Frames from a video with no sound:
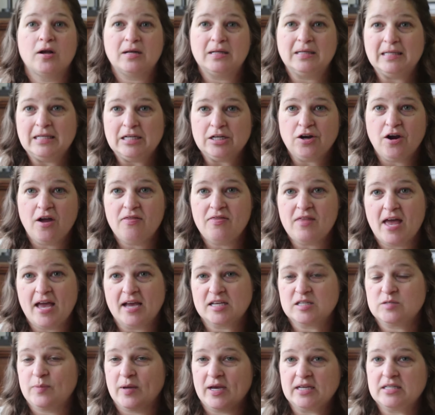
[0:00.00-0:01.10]
clear on the
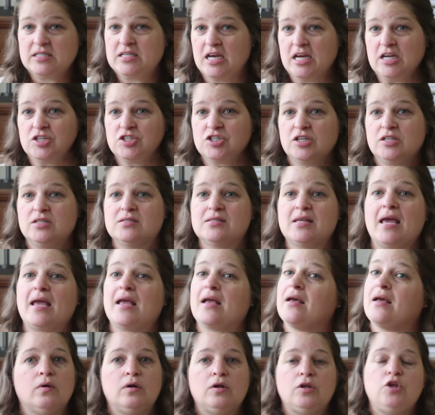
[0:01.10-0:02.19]
expectations.
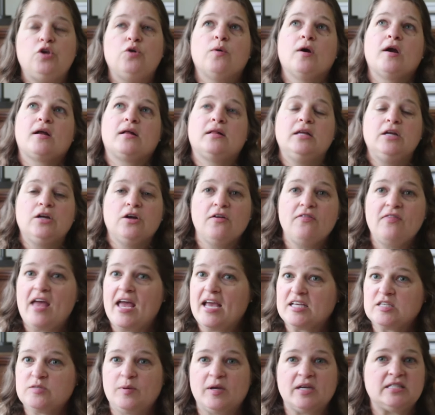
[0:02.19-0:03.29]
Like, you are clear on the
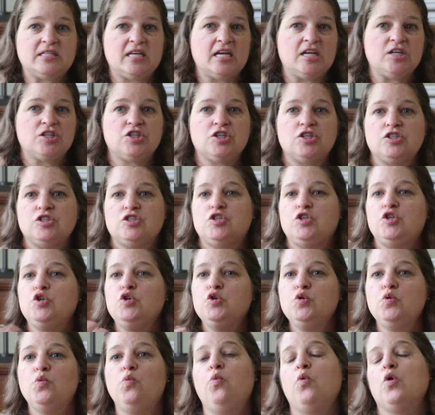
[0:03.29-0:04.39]
expectations.
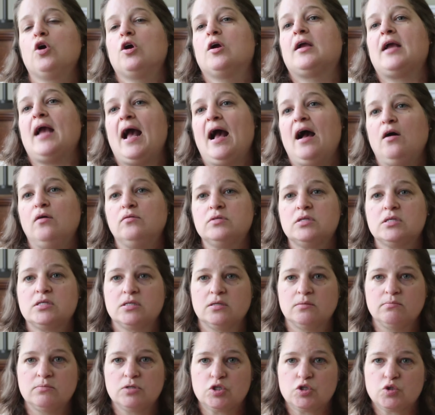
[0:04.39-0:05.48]
You work out
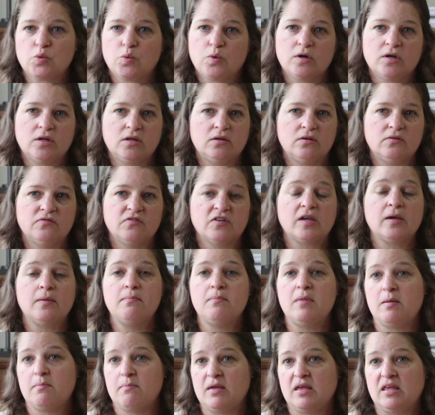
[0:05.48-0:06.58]
some sort of
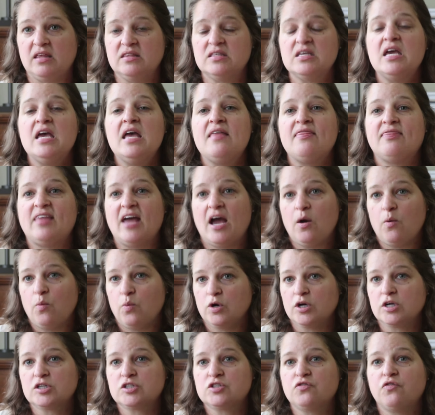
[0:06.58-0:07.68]
commitment that
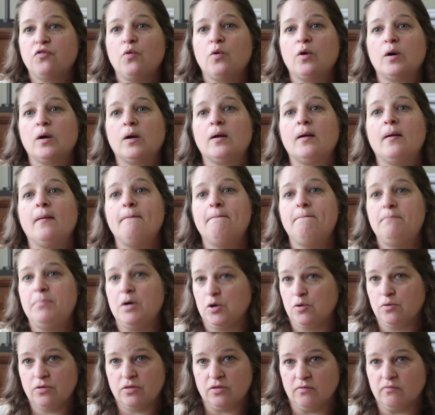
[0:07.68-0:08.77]
works for
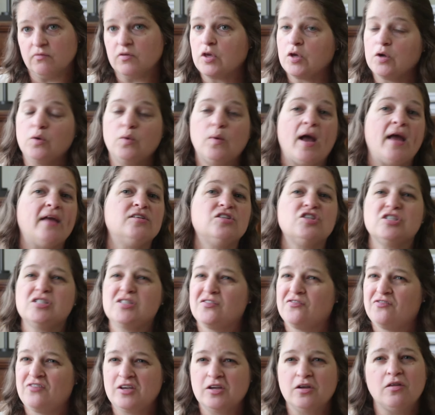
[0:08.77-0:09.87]
both of you and
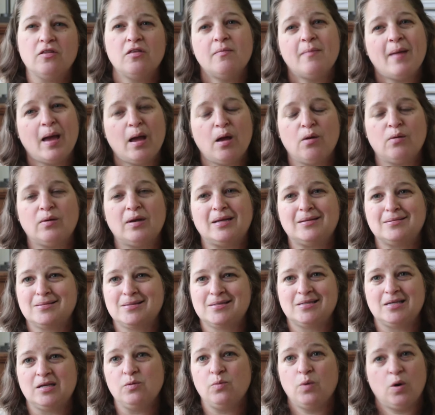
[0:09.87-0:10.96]
just feel them out and
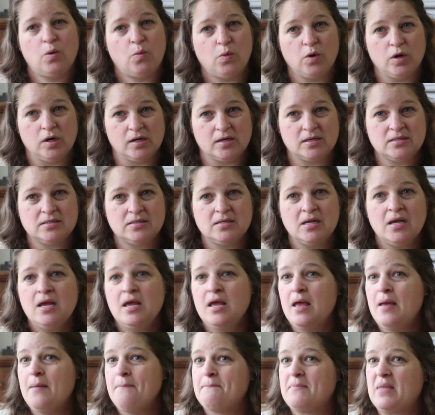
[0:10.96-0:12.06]
see what works.
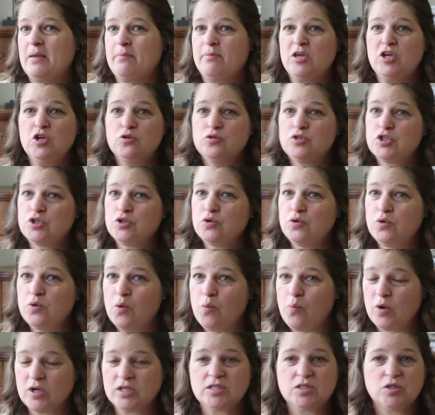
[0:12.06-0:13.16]
Maybe you do
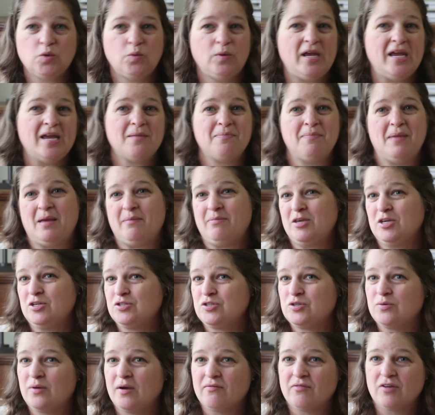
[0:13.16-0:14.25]
once a week, maybe you
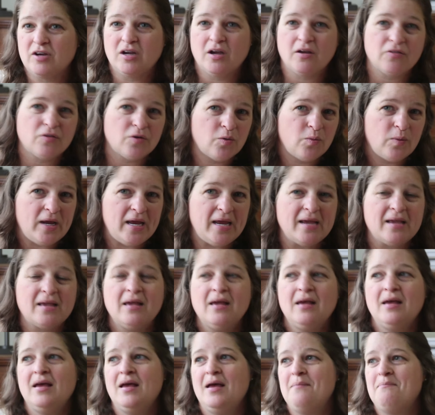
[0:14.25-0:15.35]
do every other week,
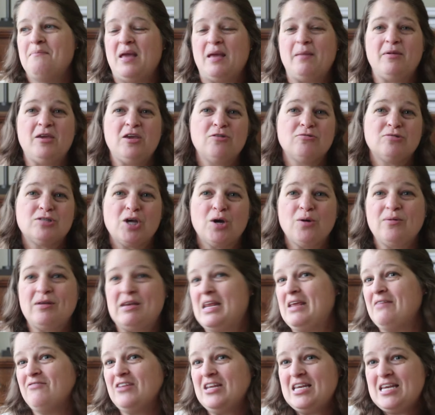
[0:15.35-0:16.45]
maybe you don't
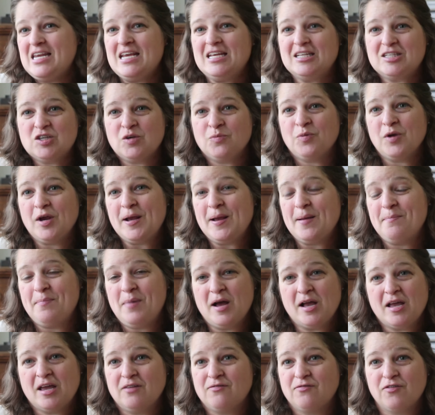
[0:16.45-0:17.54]
even need to bring a
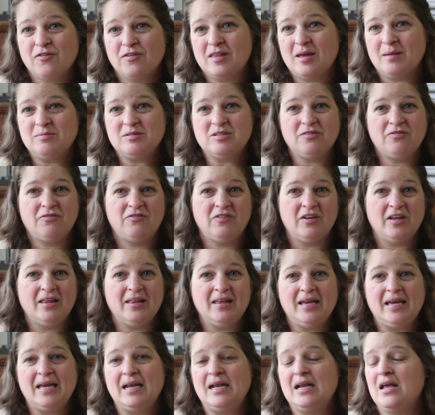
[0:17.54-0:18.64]
bucket for them to fill
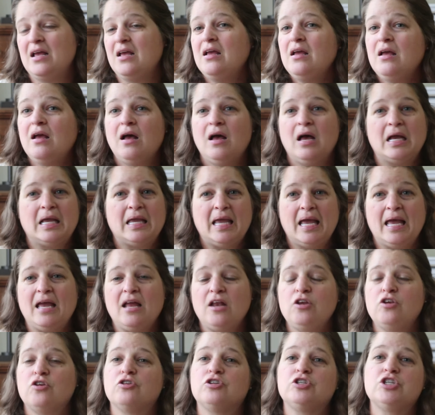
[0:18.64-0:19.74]
it.
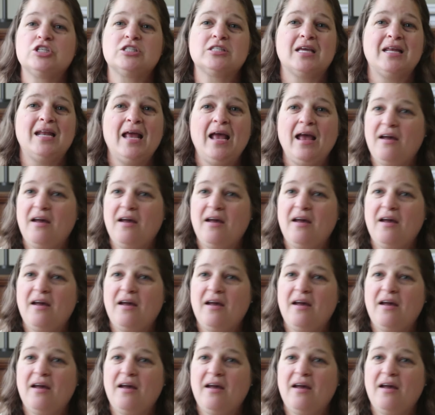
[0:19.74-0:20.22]
Again, you're just gonna